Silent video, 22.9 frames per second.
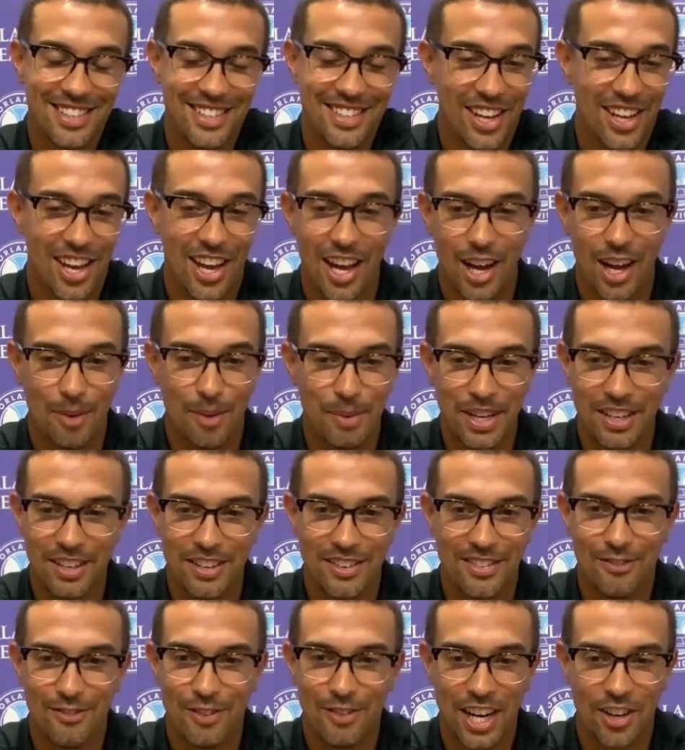Yeah, I
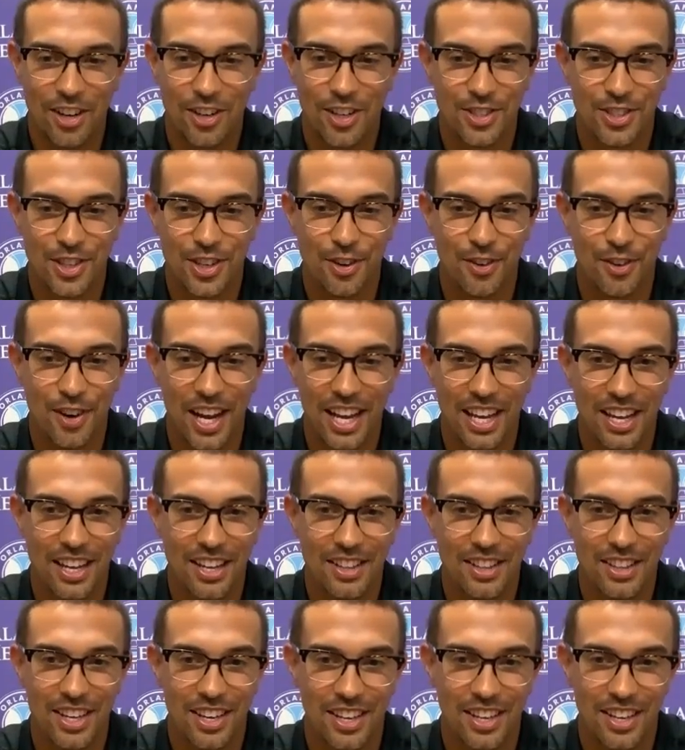mean, records are great.